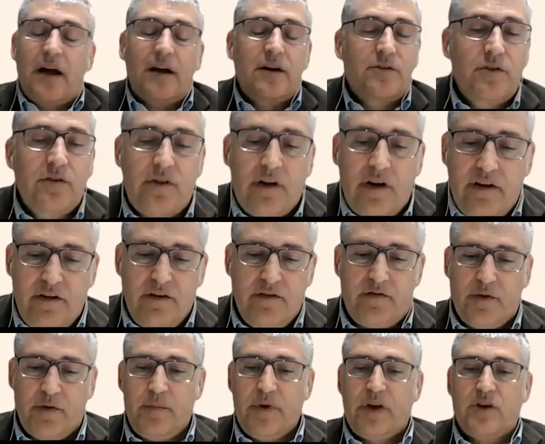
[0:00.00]
totally
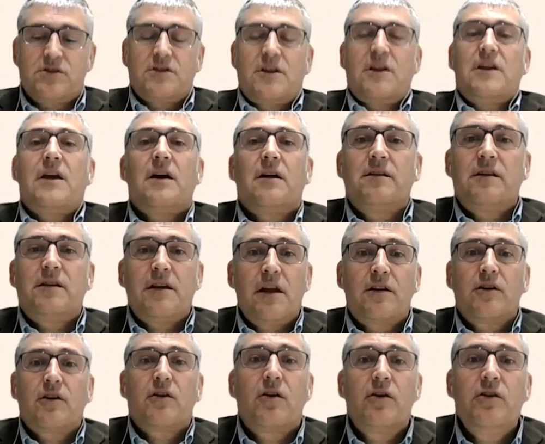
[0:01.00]
different, because they are
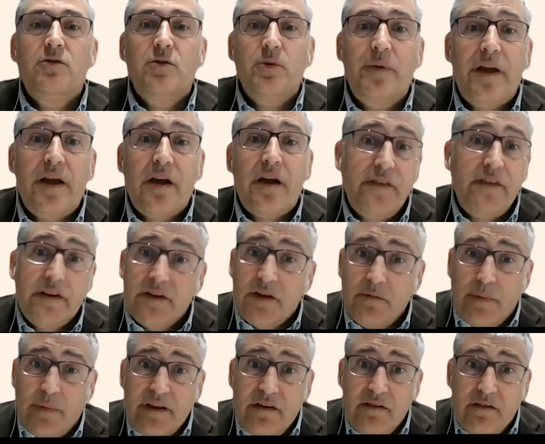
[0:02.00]
not going to be
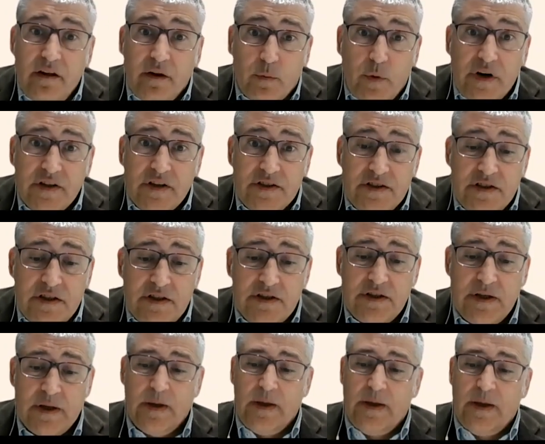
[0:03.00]
affected by a rare
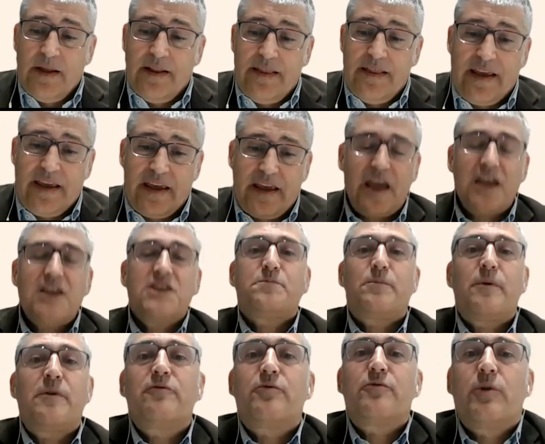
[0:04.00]
disease. The
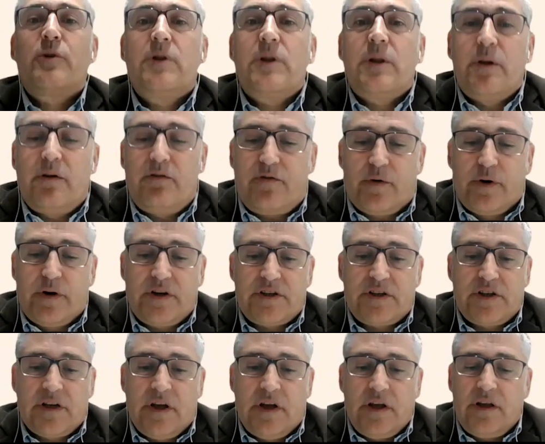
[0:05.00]
engagement from the
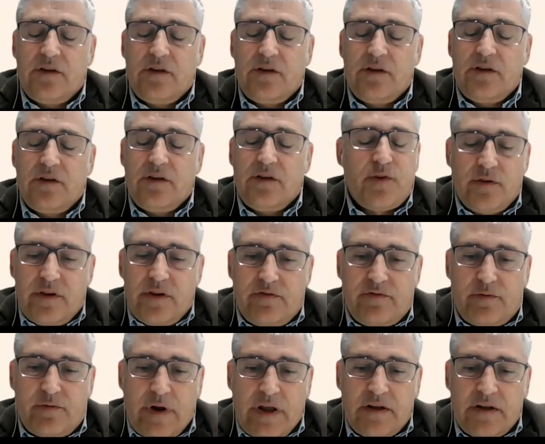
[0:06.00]

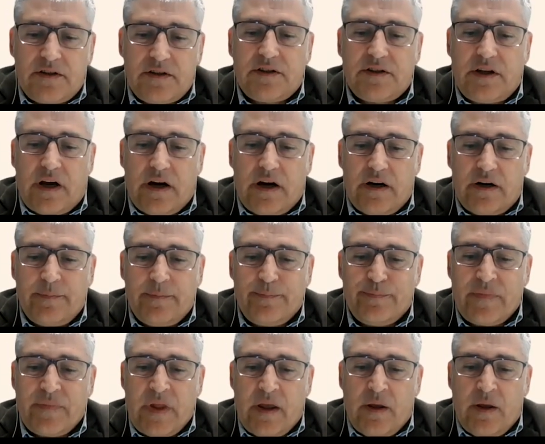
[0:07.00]
friends are
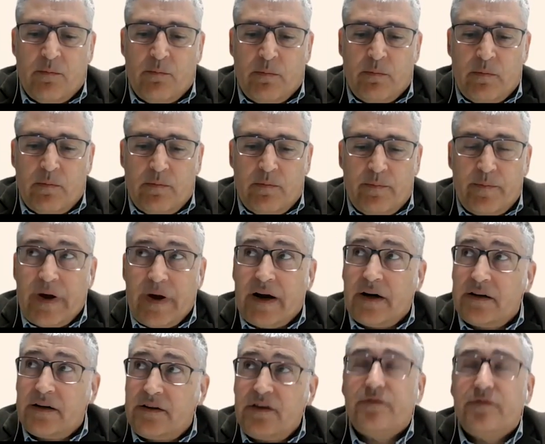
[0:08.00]

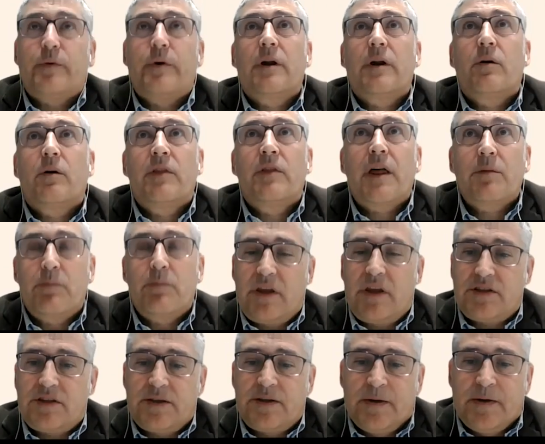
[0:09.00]
different. That
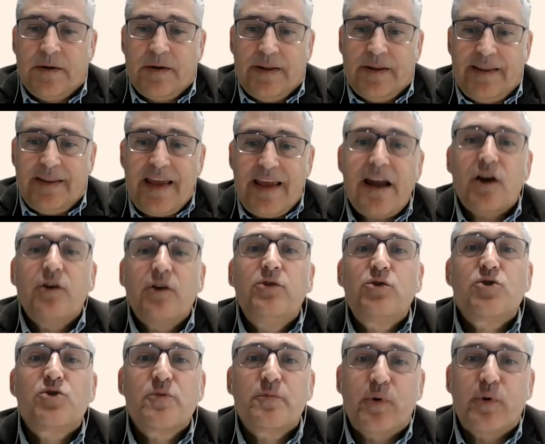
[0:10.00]
means they are going to
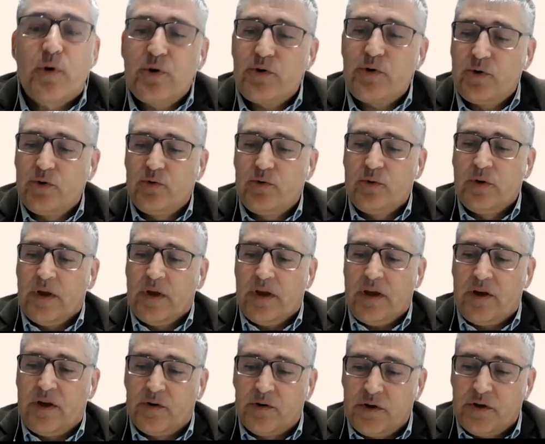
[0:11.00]
support you
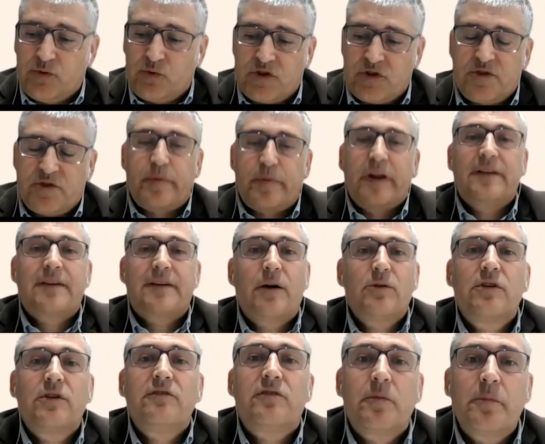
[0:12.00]
in order to spread
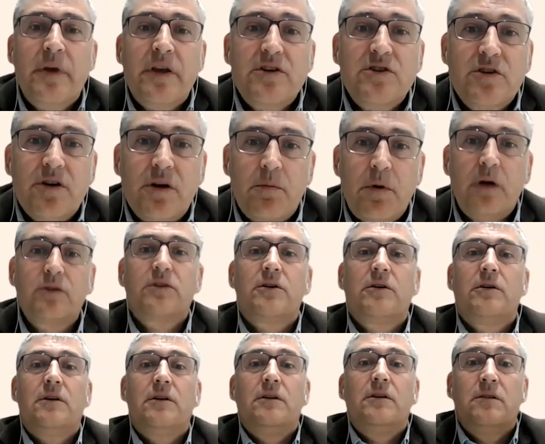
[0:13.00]
out information about
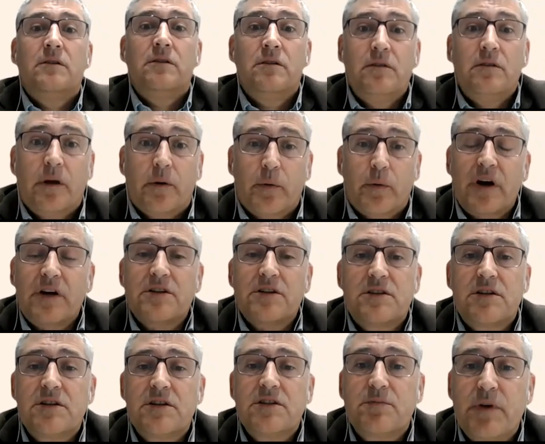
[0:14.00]
the rare
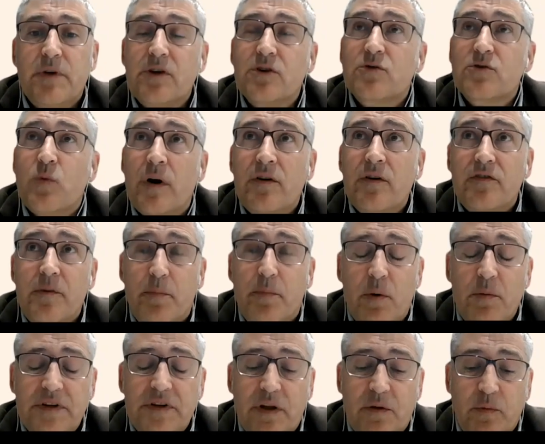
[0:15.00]
disease, because one of the
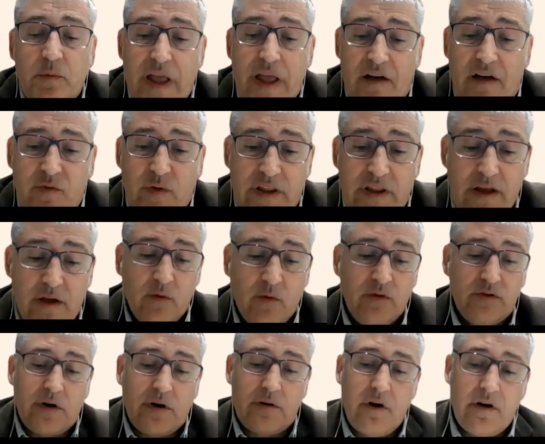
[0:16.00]
problems that we have with the
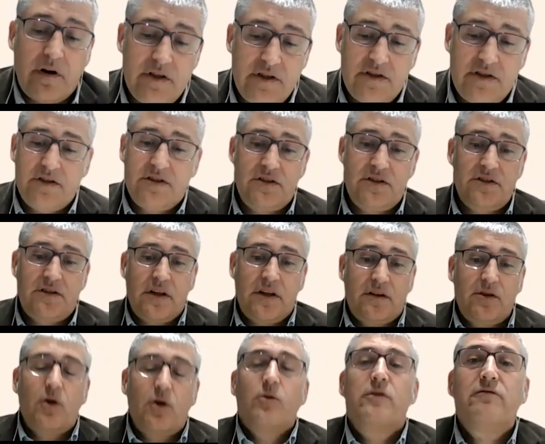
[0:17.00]
ultra rare disease is that
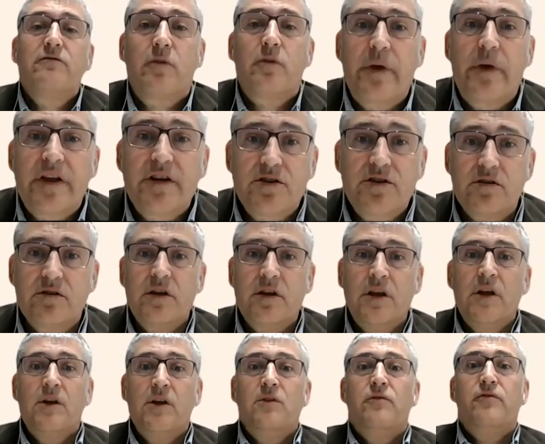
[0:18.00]
no information,
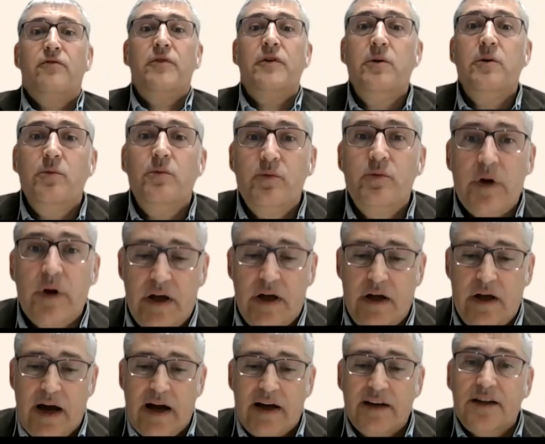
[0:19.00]
few
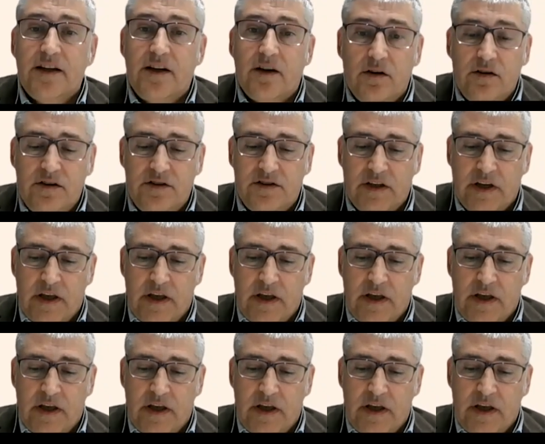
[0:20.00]
articles,